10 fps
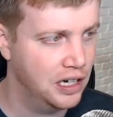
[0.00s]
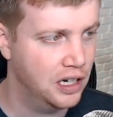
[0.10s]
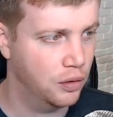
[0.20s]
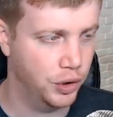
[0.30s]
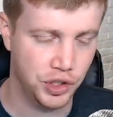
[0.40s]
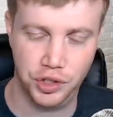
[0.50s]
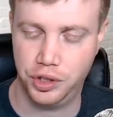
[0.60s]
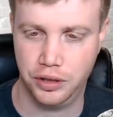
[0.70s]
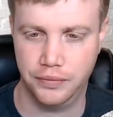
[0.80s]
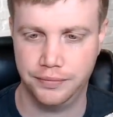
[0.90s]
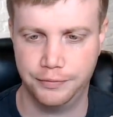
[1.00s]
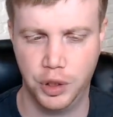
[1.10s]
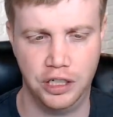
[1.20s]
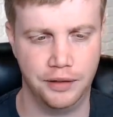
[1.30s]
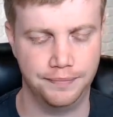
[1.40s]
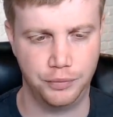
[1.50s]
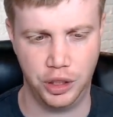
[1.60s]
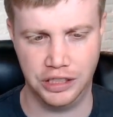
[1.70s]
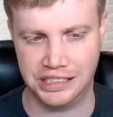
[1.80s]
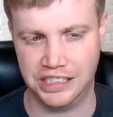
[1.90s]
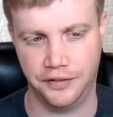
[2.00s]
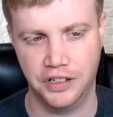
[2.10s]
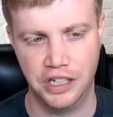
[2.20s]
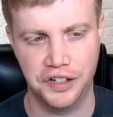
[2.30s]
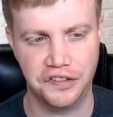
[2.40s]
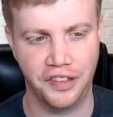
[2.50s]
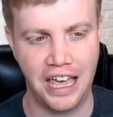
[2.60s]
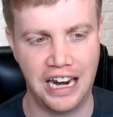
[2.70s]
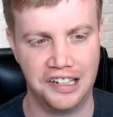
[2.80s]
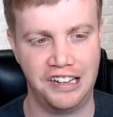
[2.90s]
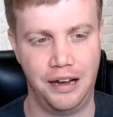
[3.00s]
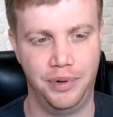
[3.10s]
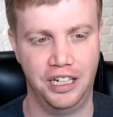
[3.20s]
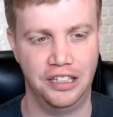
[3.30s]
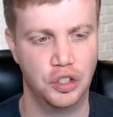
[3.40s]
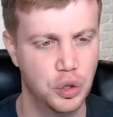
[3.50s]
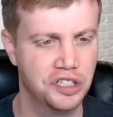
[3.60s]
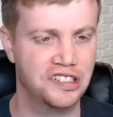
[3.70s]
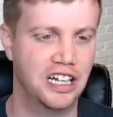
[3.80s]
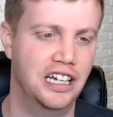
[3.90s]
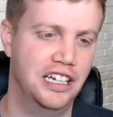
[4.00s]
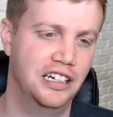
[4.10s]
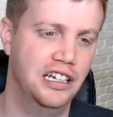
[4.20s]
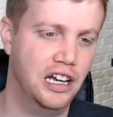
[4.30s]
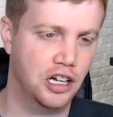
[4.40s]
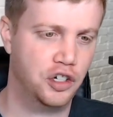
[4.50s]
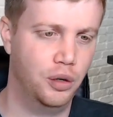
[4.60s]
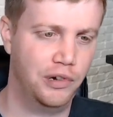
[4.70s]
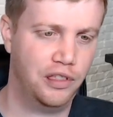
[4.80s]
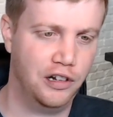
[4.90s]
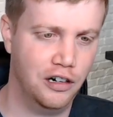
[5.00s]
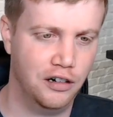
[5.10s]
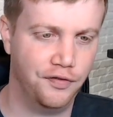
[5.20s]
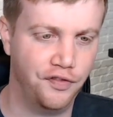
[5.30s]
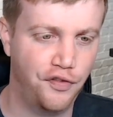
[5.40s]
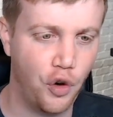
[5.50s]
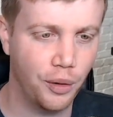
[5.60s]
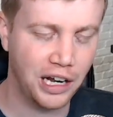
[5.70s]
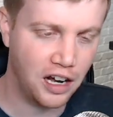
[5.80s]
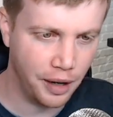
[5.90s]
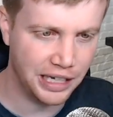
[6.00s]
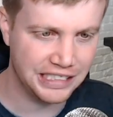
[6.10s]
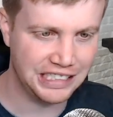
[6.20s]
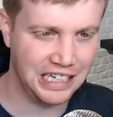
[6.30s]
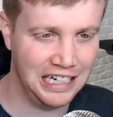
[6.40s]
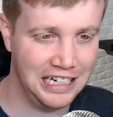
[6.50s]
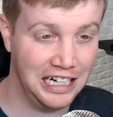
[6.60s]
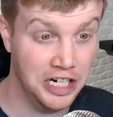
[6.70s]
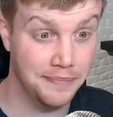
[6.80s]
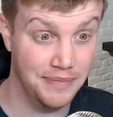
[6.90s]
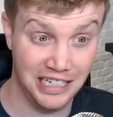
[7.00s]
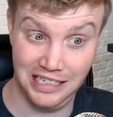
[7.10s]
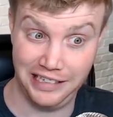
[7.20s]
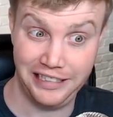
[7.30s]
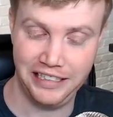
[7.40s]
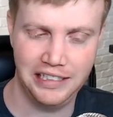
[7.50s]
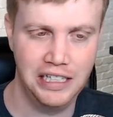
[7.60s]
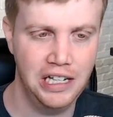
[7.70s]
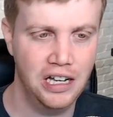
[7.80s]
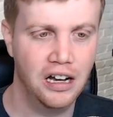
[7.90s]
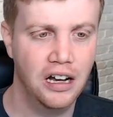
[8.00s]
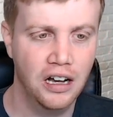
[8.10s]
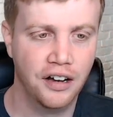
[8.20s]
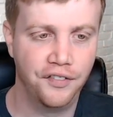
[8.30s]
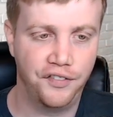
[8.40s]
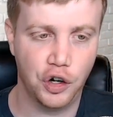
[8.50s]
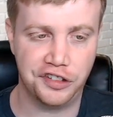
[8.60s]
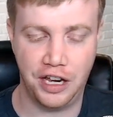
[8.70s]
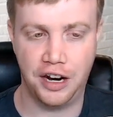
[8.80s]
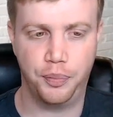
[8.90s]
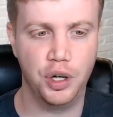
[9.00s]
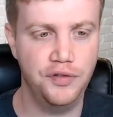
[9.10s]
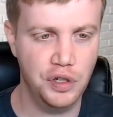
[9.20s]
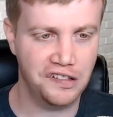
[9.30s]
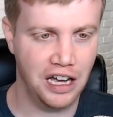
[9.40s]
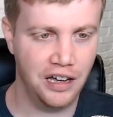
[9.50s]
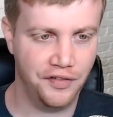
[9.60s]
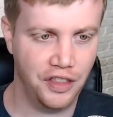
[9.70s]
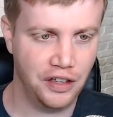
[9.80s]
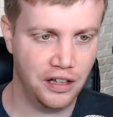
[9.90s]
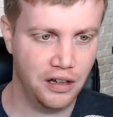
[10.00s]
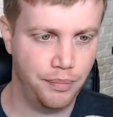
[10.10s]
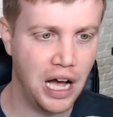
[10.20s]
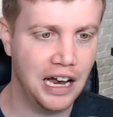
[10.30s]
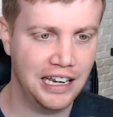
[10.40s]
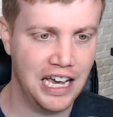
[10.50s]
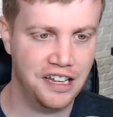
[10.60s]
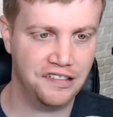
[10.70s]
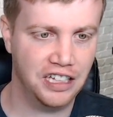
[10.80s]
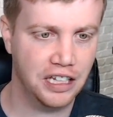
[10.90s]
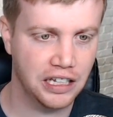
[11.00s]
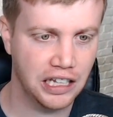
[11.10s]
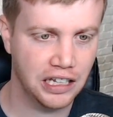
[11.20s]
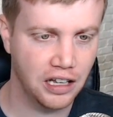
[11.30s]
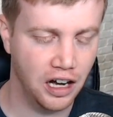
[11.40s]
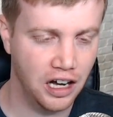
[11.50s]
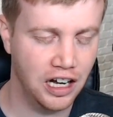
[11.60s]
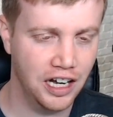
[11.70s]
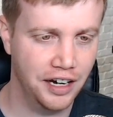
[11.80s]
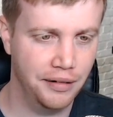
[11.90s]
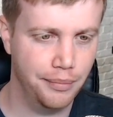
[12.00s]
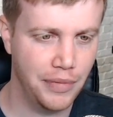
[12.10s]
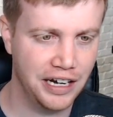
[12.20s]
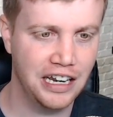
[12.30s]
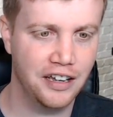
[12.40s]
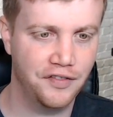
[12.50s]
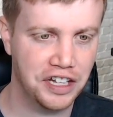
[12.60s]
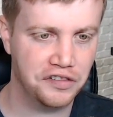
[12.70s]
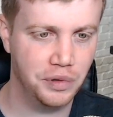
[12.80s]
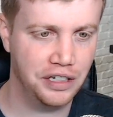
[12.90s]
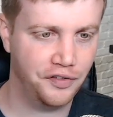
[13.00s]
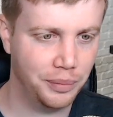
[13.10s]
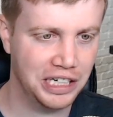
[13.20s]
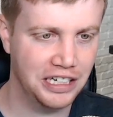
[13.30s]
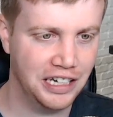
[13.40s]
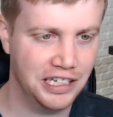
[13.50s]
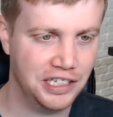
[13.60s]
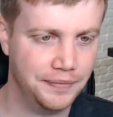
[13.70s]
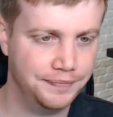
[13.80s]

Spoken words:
which pretty good stuff. So that is happening. New design, October 3rd, forum and comments on Monday. First kind of previews of the podcast on Monday of next week from Ignite.